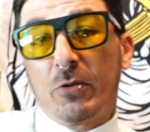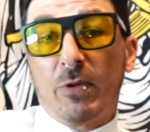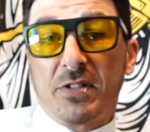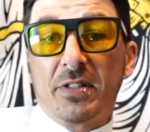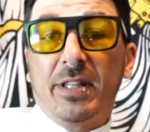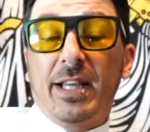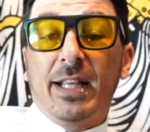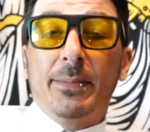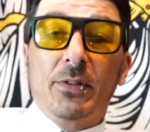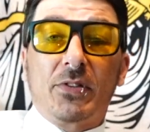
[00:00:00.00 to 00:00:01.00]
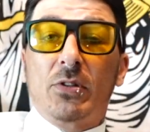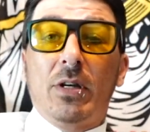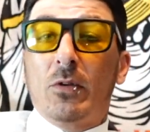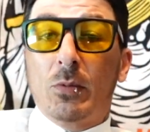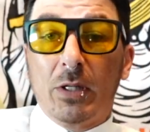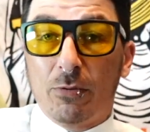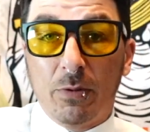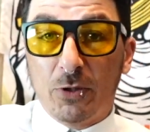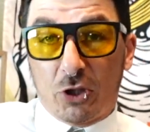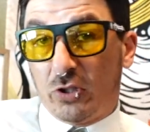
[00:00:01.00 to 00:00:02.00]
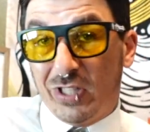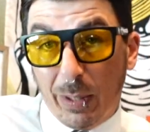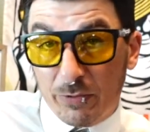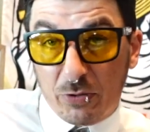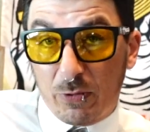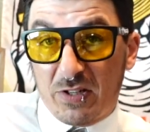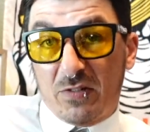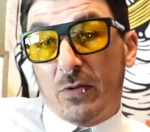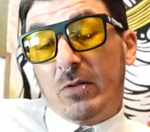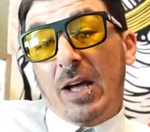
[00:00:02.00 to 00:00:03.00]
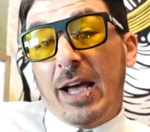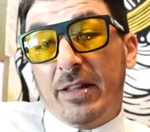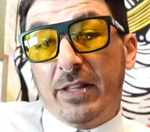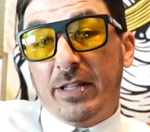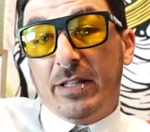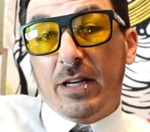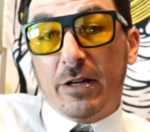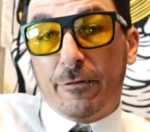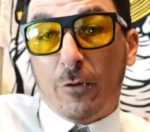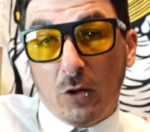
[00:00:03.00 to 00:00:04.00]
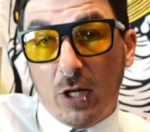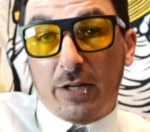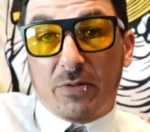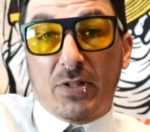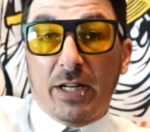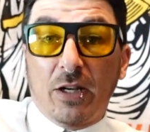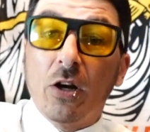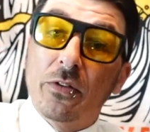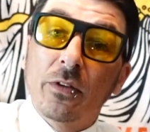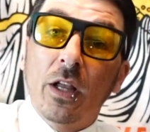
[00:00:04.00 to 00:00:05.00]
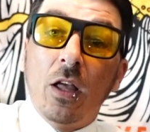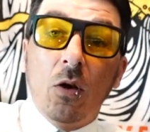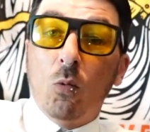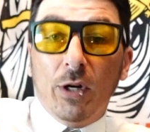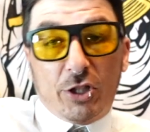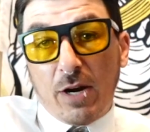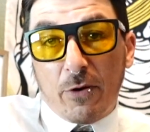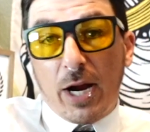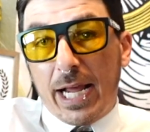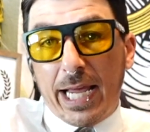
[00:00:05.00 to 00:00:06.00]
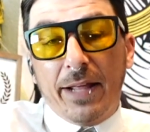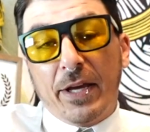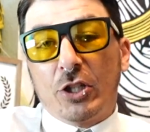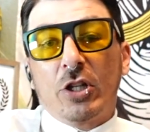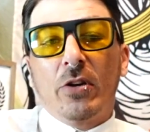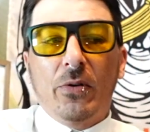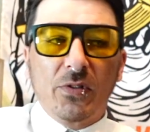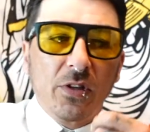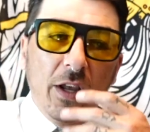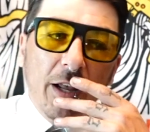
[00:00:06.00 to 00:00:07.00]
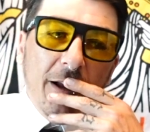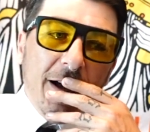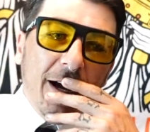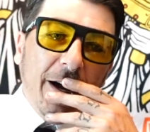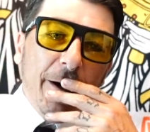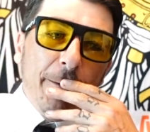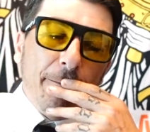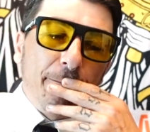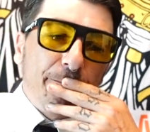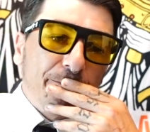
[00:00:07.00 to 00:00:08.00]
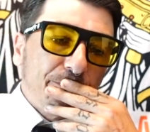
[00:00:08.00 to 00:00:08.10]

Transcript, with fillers: the rest of that ammo. So everybody pretty much dumped the rest of it out of the uh, full auto setting on whichever AK they chose. Um,